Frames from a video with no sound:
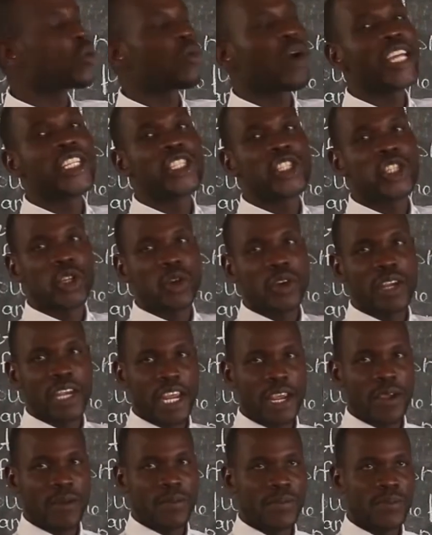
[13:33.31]
write your
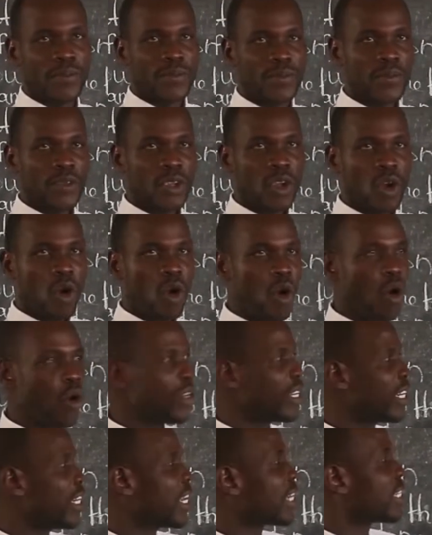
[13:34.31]
name.
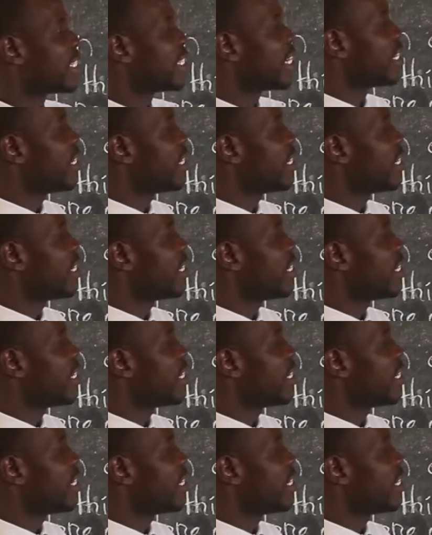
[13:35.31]
Only that the